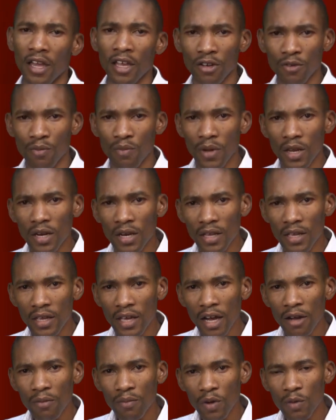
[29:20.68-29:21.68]
And many
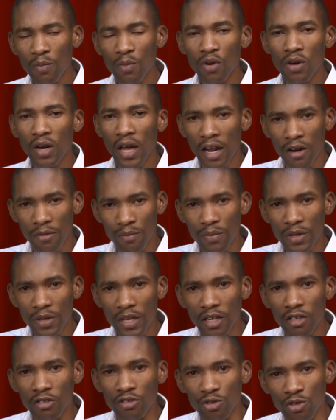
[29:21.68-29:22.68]
young people are
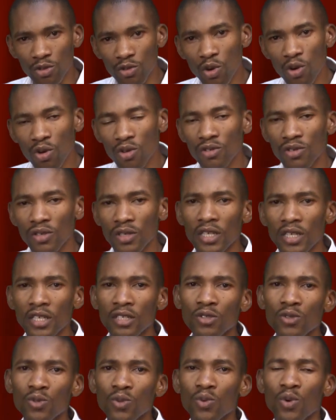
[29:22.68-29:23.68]
being drawn
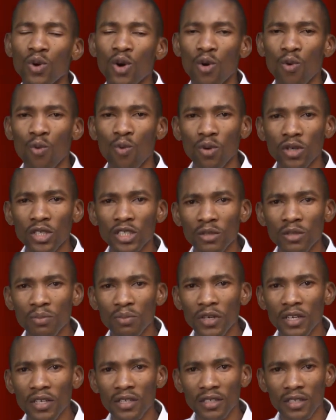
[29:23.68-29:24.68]
into
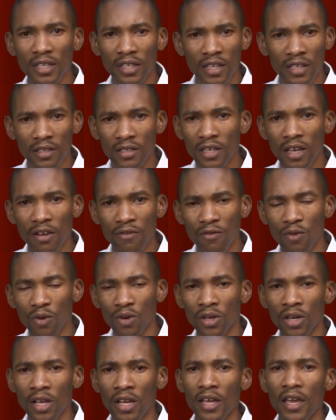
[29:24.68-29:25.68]
worshiping the
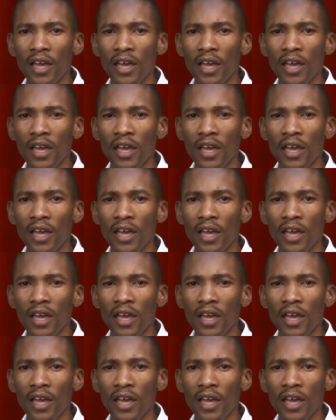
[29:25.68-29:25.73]
devil